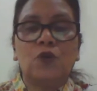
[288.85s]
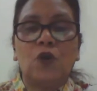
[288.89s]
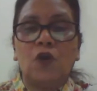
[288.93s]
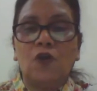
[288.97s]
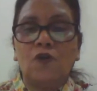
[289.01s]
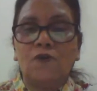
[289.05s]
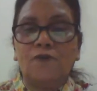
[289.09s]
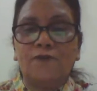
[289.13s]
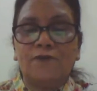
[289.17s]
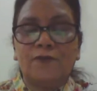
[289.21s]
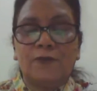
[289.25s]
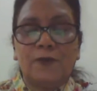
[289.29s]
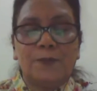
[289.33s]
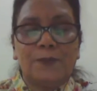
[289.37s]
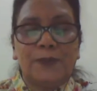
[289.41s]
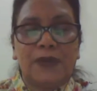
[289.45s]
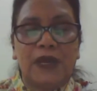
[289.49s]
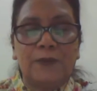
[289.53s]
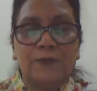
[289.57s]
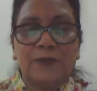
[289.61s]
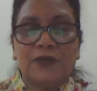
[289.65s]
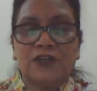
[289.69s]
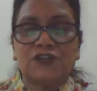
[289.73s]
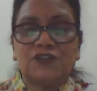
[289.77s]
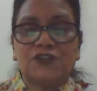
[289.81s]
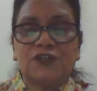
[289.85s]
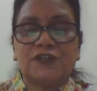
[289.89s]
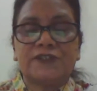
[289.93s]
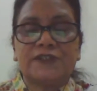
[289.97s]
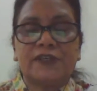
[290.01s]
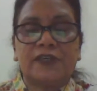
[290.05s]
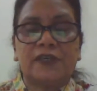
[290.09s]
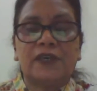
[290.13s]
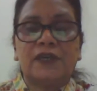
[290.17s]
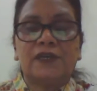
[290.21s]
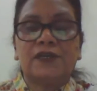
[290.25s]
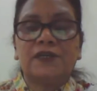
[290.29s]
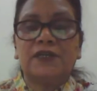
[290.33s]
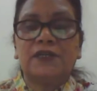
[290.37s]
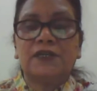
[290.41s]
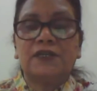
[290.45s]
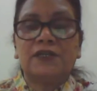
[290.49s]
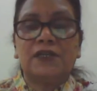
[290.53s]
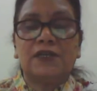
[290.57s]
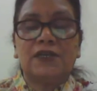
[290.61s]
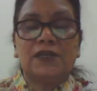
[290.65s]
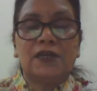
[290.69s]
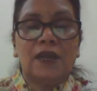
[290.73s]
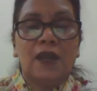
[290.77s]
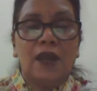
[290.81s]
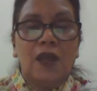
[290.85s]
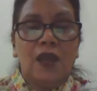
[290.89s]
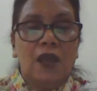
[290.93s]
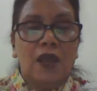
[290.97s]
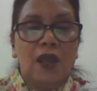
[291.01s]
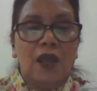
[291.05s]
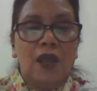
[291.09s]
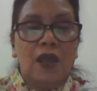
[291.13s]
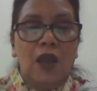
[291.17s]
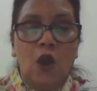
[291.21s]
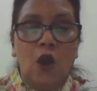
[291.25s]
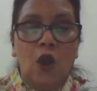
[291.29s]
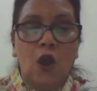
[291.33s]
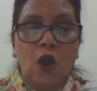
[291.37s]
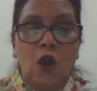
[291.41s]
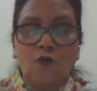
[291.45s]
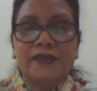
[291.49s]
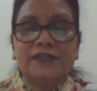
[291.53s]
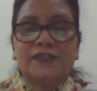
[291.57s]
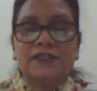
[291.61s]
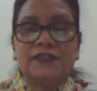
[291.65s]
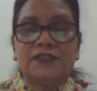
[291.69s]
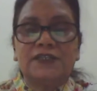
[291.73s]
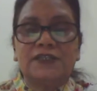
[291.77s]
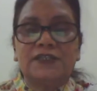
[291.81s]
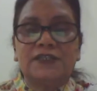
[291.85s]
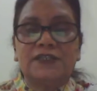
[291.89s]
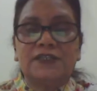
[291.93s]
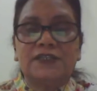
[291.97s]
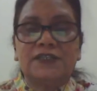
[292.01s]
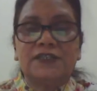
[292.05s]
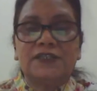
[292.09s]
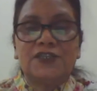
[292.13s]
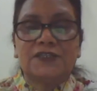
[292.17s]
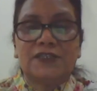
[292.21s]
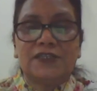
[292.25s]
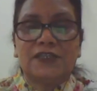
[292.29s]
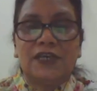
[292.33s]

of Prime Minister Secretariat, of IDEAGIST,